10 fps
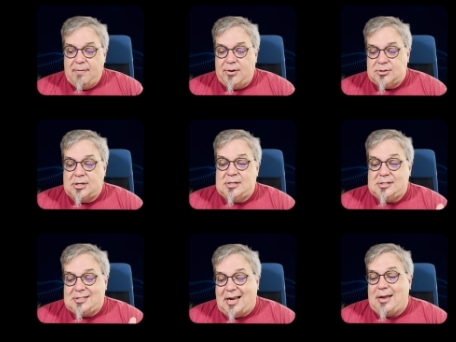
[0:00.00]
there's a
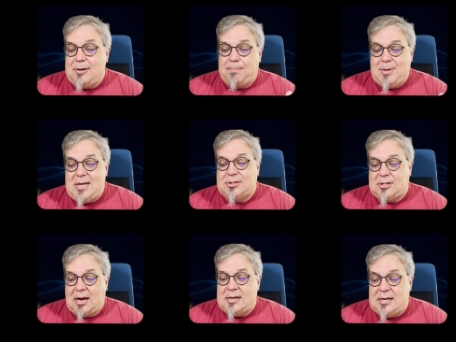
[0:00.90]
second piece
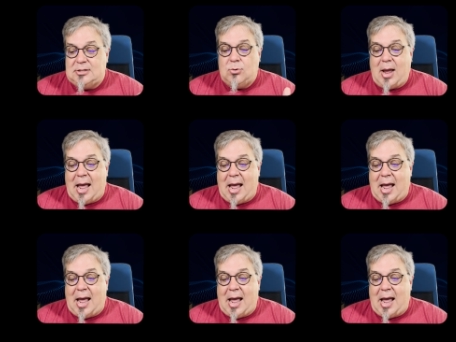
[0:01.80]
that I need to